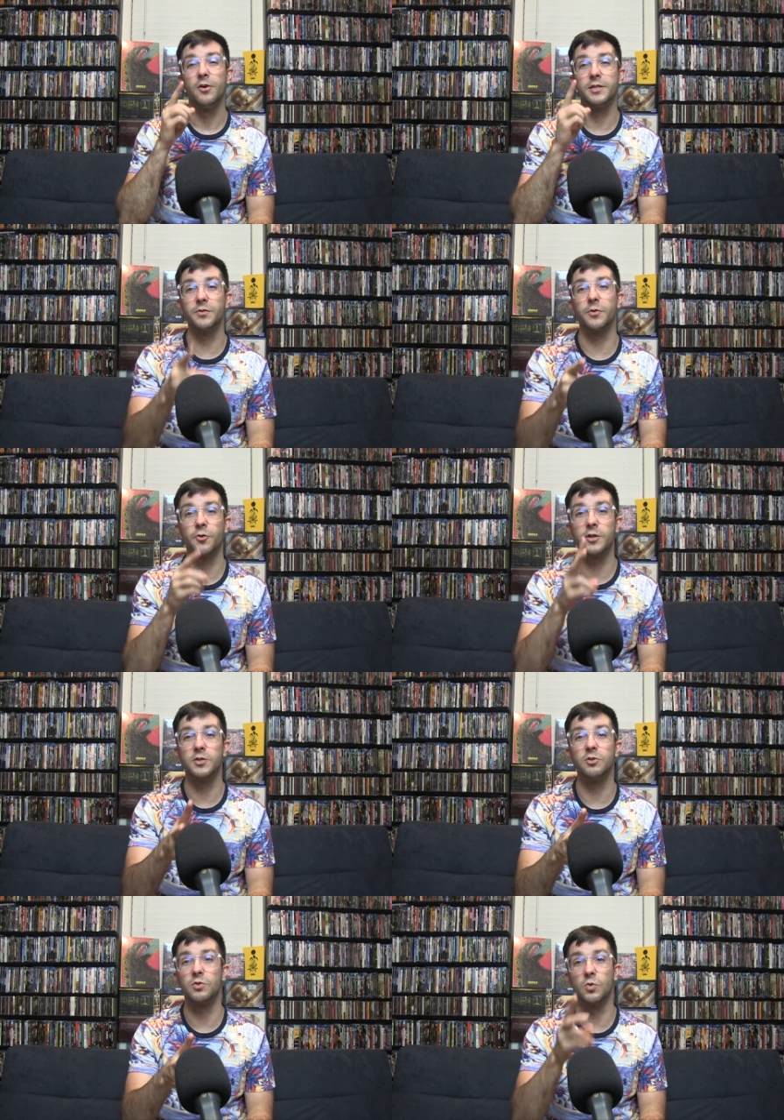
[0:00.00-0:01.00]
Let's see what the critics'
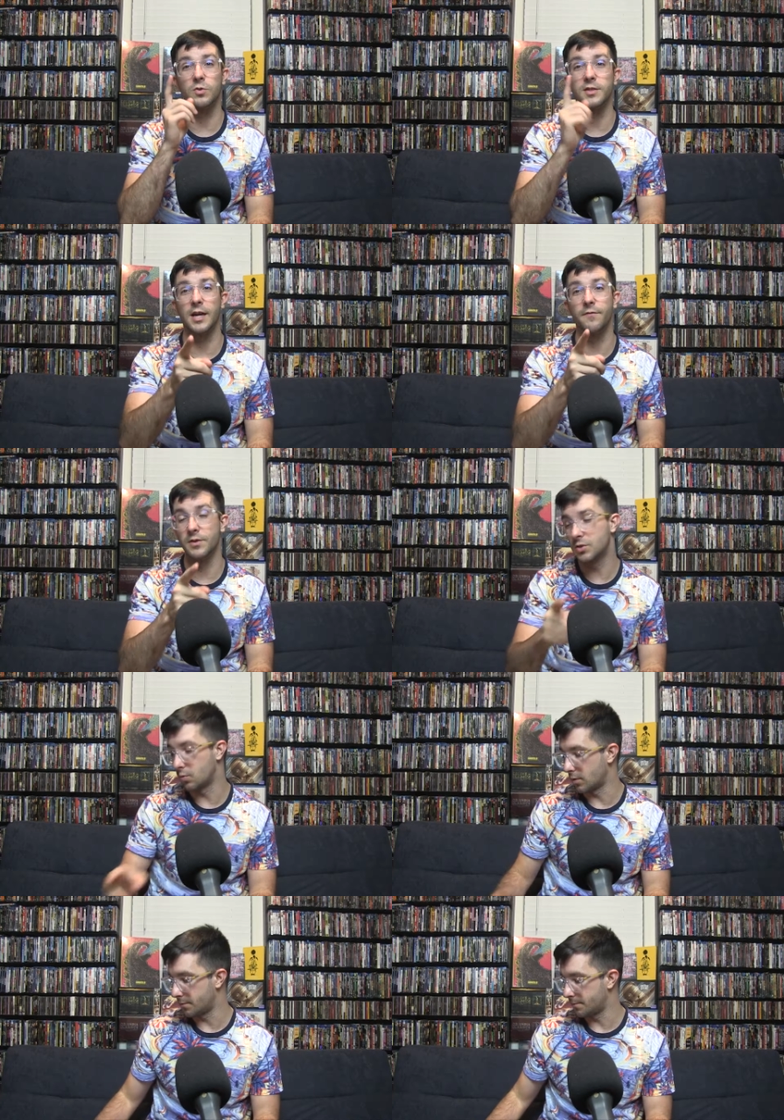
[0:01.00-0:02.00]
news scores gave this
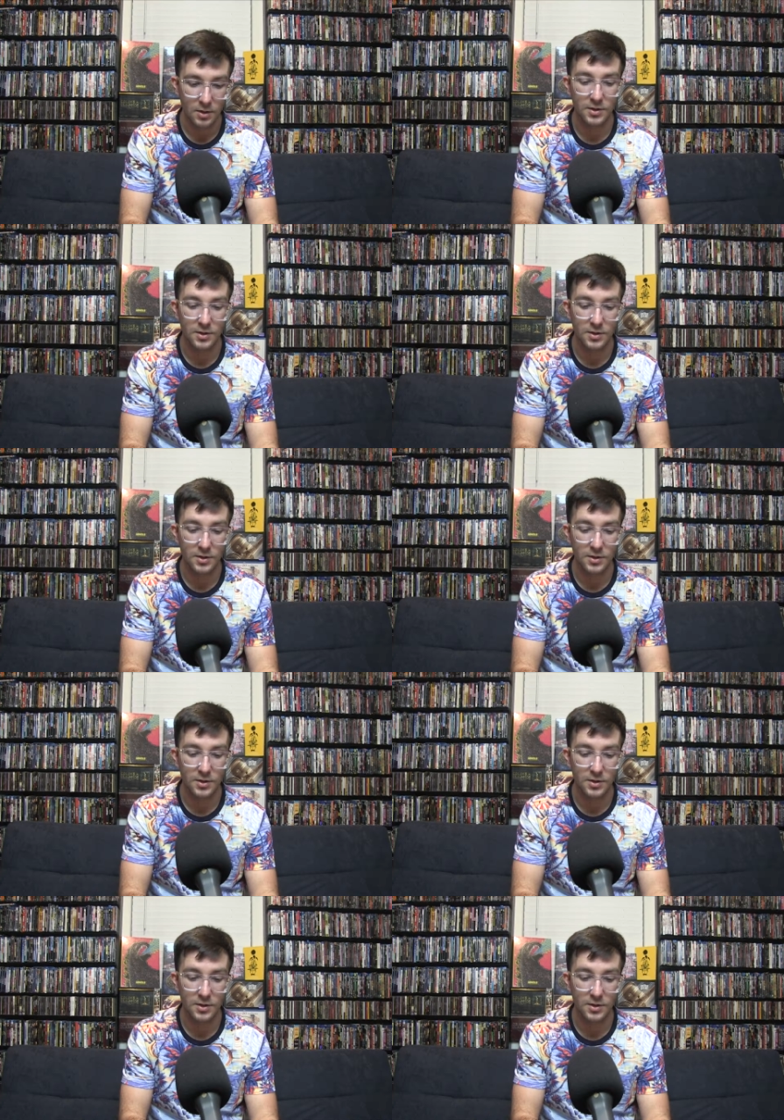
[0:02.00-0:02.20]
one.